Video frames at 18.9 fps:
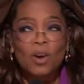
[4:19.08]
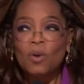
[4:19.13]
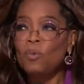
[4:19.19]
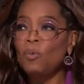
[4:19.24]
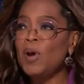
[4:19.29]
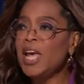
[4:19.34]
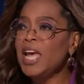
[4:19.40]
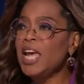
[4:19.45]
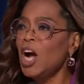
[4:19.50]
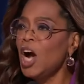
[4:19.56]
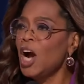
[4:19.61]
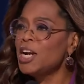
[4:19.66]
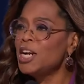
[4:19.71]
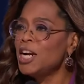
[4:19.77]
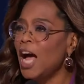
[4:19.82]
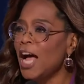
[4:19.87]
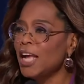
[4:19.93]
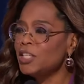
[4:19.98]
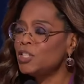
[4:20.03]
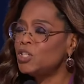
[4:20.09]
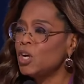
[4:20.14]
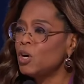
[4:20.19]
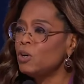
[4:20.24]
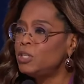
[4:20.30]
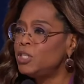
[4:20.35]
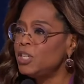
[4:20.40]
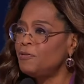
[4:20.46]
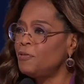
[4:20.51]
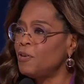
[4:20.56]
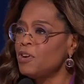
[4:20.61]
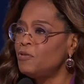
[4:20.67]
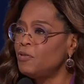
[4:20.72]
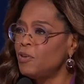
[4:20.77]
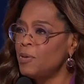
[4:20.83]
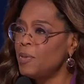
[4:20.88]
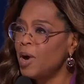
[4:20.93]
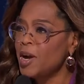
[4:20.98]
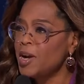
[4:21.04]
we are not so different
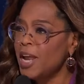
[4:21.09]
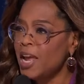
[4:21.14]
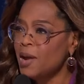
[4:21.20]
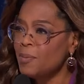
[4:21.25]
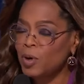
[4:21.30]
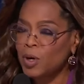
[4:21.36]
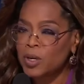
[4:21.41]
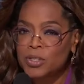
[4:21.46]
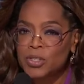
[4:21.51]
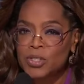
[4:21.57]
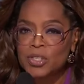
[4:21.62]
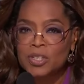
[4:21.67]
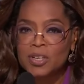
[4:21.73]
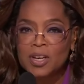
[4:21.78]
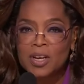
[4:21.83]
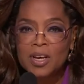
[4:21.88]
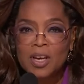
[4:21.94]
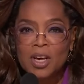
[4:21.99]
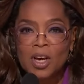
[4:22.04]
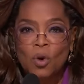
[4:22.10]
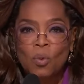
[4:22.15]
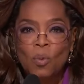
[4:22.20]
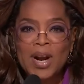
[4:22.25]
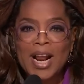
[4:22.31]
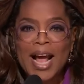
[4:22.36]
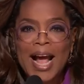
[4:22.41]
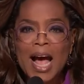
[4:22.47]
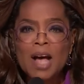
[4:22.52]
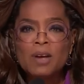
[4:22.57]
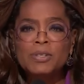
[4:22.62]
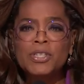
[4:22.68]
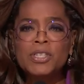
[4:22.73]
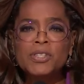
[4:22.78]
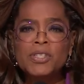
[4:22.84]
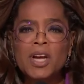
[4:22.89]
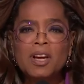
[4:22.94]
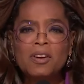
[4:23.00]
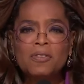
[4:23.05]
from our neighbors. When a house
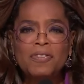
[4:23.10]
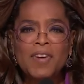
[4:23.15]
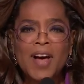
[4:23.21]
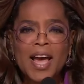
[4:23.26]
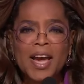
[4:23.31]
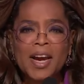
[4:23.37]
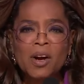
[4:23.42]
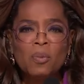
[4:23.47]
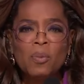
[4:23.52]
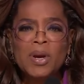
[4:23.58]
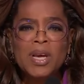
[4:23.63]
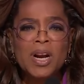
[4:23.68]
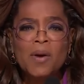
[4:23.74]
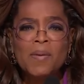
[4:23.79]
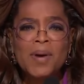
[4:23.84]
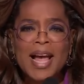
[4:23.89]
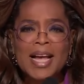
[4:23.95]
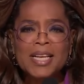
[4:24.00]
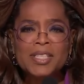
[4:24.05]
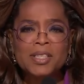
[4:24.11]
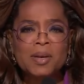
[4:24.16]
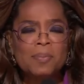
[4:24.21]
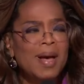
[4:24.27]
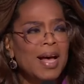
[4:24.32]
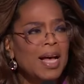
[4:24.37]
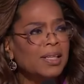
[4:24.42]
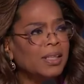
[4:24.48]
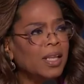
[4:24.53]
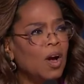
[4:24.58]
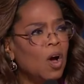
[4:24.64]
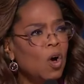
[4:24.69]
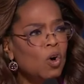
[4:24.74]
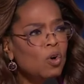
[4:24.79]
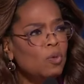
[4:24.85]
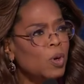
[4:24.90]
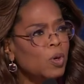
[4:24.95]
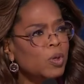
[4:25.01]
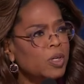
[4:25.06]
is on fire, we don't ask about the
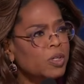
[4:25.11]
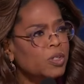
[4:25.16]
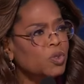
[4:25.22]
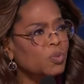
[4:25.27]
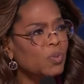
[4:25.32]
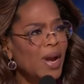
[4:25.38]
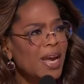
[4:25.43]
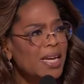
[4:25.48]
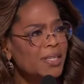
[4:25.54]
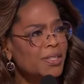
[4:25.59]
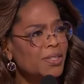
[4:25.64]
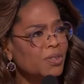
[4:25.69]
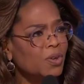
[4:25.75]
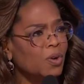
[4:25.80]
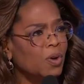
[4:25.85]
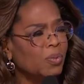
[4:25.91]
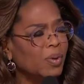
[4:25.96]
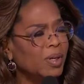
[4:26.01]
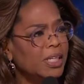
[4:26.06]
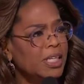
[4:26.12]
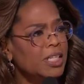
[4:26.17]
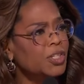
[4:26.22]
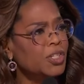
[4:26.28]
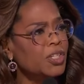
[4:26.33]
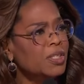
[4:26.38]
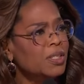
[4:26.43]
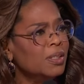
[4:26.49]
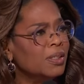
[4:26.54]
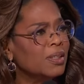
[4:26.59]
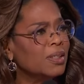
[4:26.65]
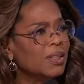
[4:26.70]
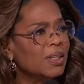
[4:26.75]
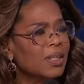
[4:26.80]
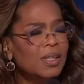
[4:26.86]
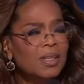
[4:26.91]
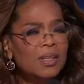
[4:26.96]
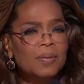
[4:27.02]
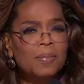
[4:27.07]
homeowner's race or religion.
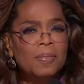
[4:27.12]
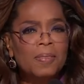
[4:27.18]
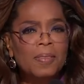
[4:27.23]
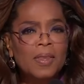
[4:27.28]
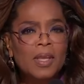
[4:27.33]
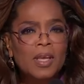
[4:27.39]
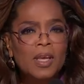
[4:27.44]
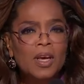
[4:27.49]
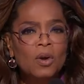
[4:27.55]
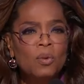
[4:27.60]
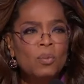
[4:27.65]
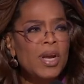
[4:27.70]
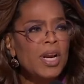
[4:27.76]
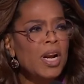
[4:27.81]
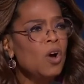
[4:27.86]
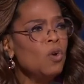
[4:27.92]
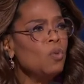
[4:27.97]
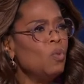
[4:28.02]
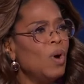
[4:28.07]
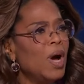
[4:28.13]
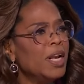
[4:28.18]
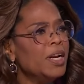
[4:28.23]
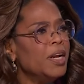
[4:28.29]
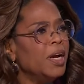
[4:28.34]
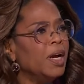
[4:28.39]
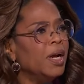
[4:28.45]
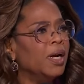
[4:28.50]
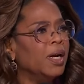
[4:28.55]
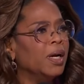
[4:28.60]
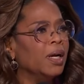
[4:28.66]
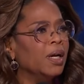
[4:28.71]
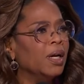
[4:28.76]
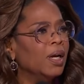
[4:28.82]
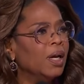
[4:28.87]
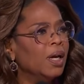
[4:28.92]
We don't wonder